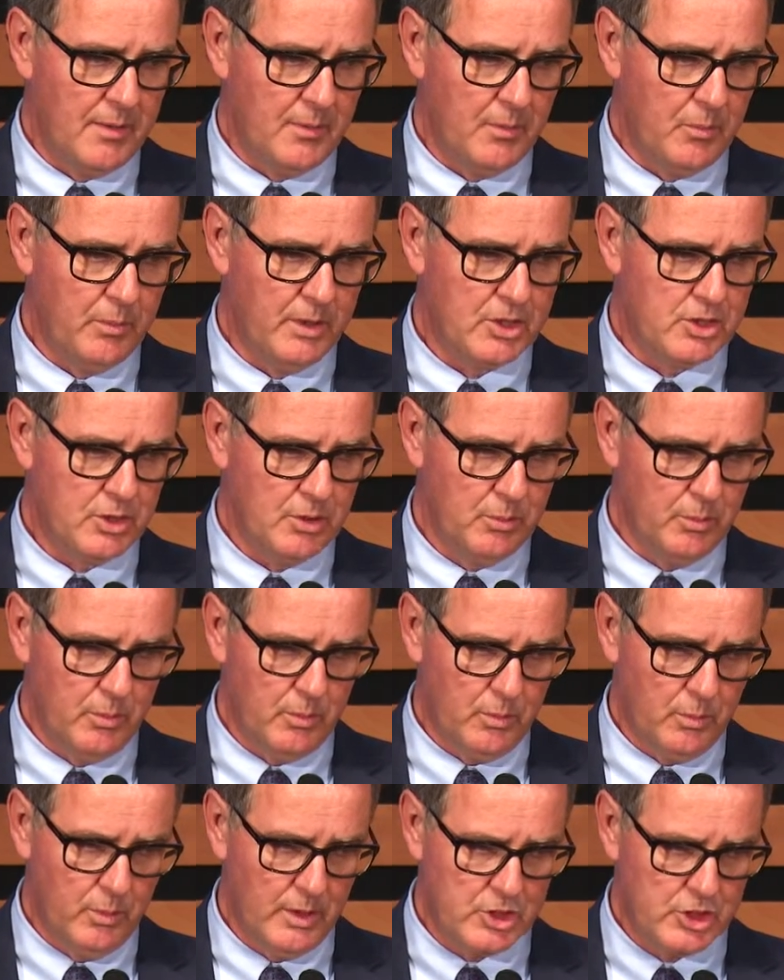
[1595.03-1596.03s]

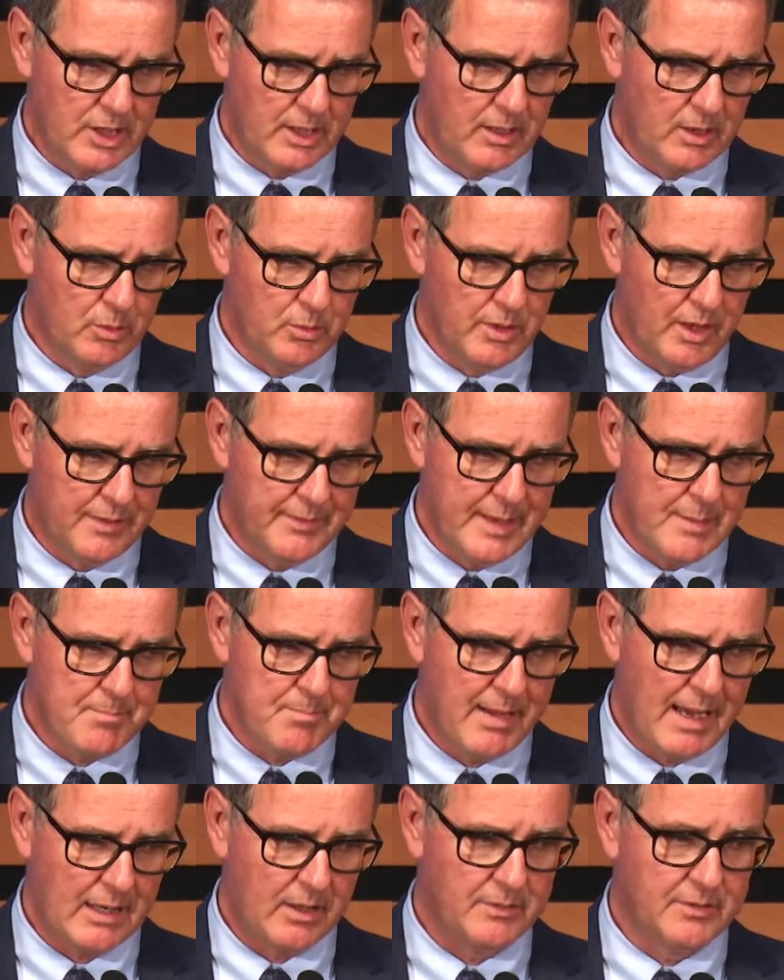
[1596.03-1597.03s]
an
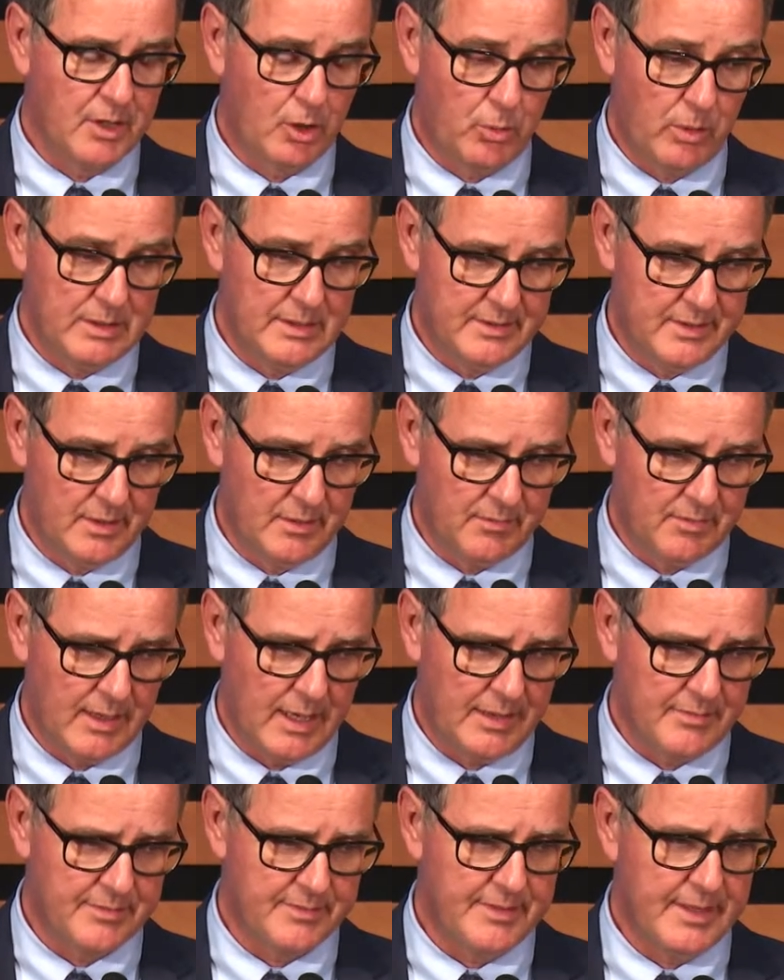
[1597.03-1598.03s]
impact on the quality of
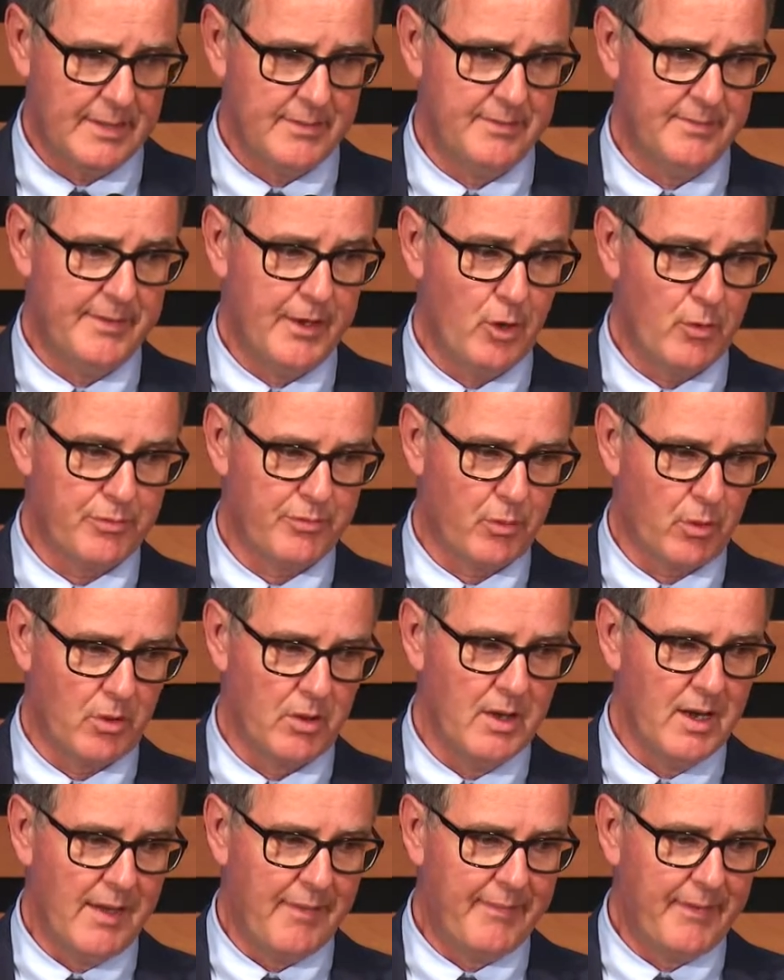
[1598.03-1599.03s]
life. Therefore,
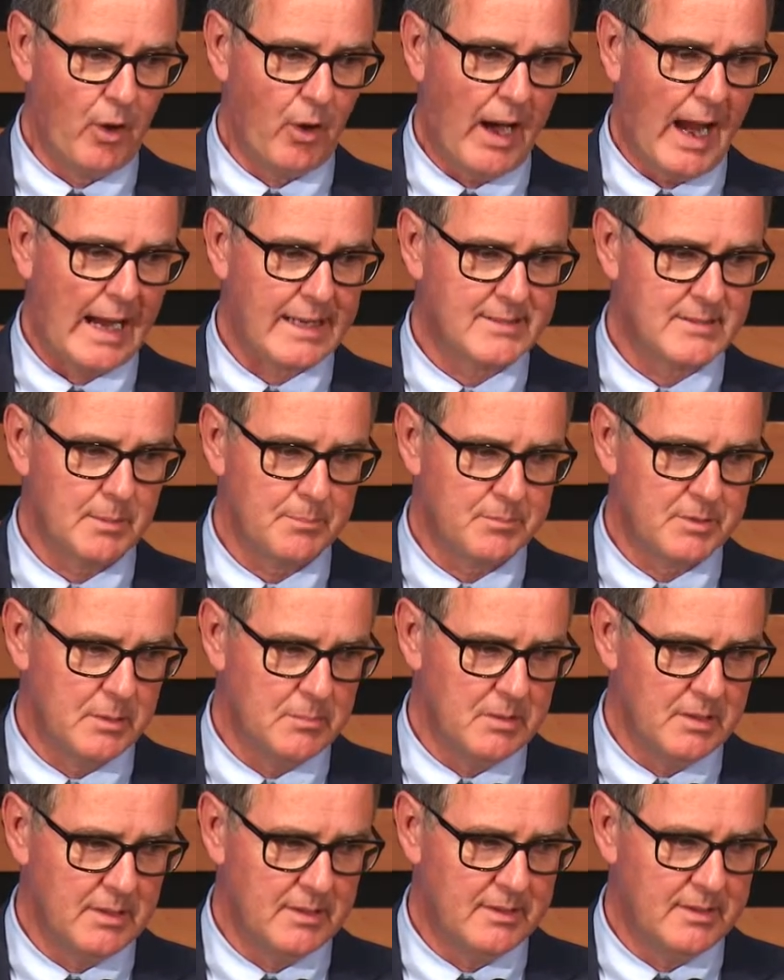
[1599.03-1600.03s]
their
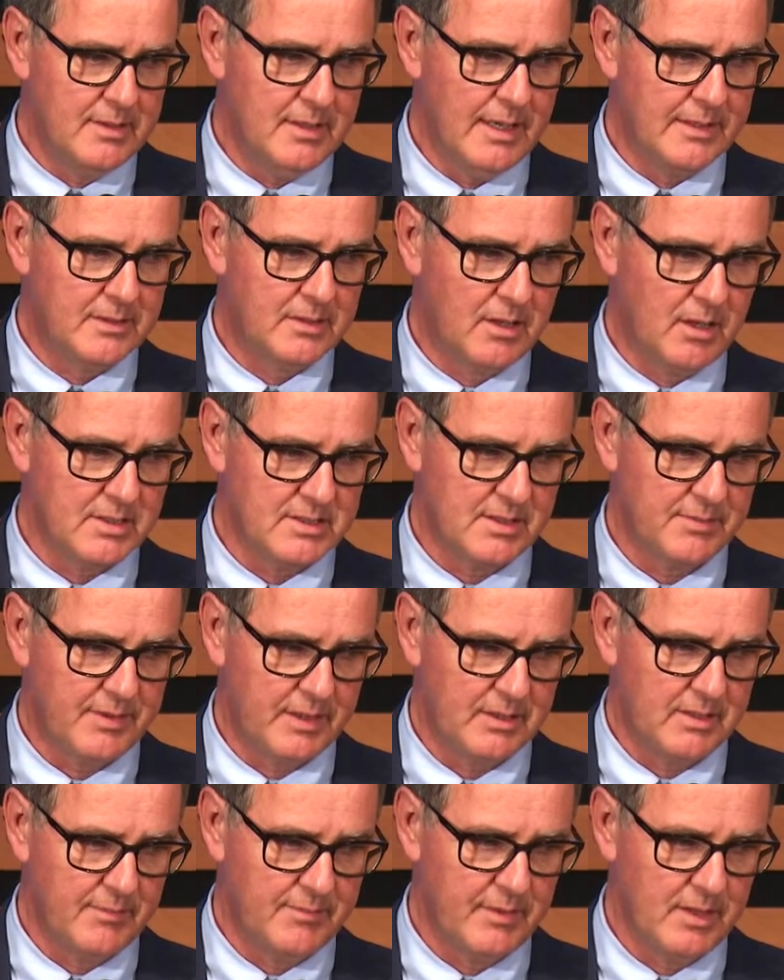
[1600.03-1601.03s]
acceptability and cost
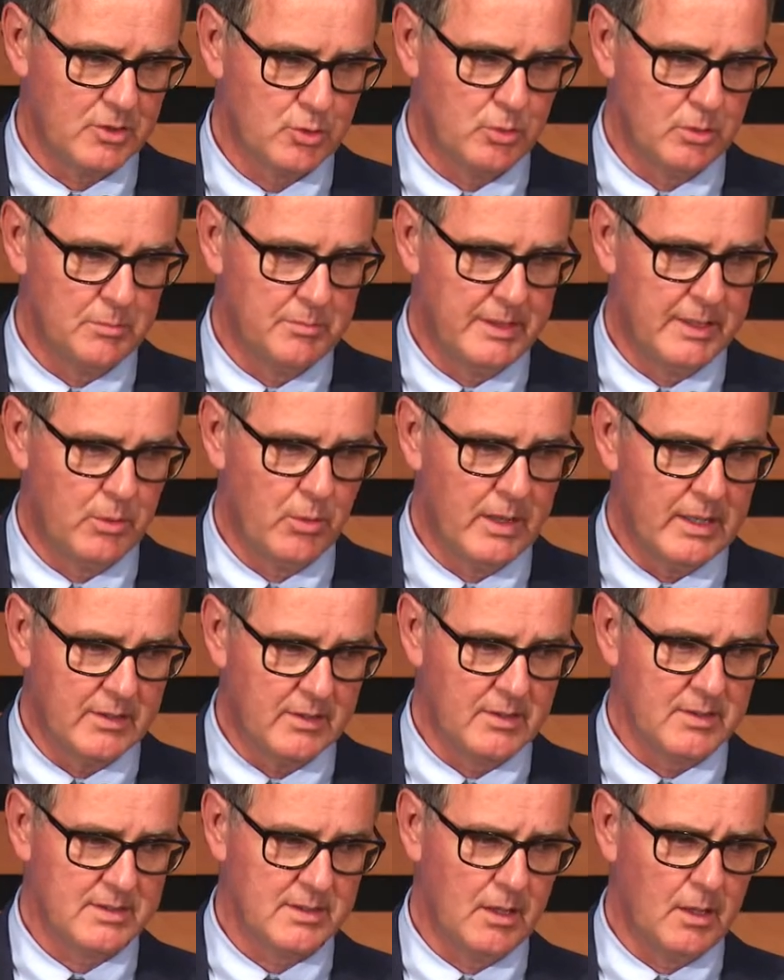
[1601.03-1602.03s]
effectiveness will be
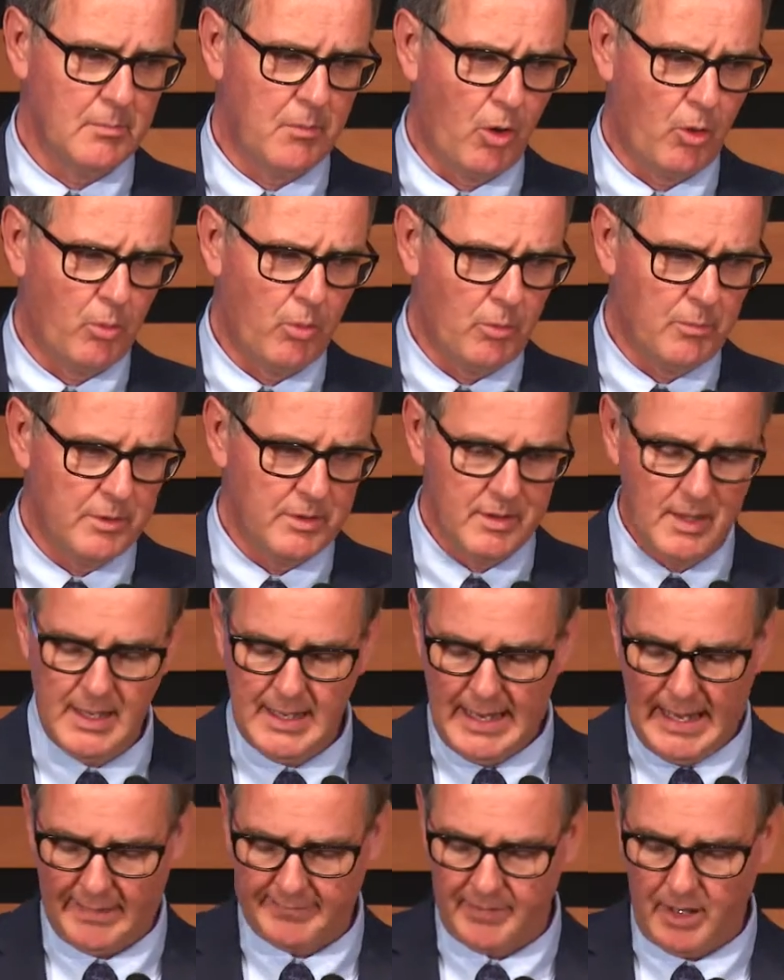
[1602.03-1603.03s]
greatest among women
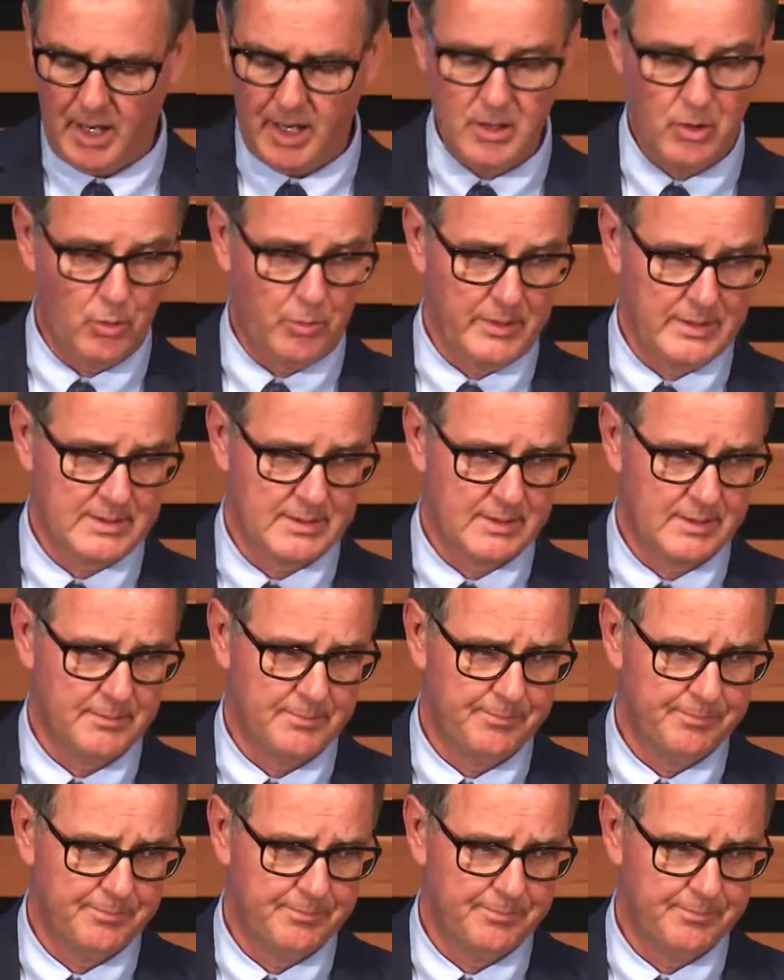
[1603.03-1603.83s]
at higher risk.